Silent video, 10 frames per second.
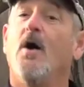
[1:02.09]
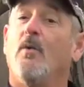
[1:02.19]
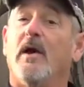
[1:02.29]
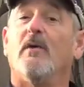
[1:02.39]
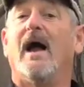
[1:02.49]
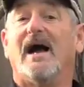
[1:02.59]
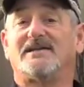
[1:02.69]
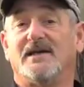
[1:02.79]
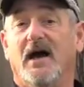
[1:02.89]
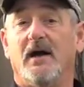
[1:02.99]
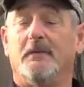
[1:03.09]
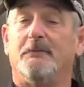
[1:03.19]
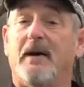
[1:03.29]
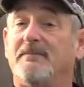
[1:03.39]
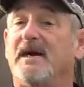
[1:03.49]
we were actually hunting
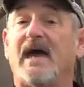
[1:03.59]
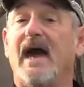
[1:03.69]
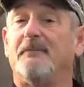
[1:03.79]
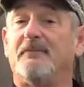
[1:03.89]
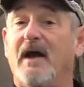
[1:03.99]
public and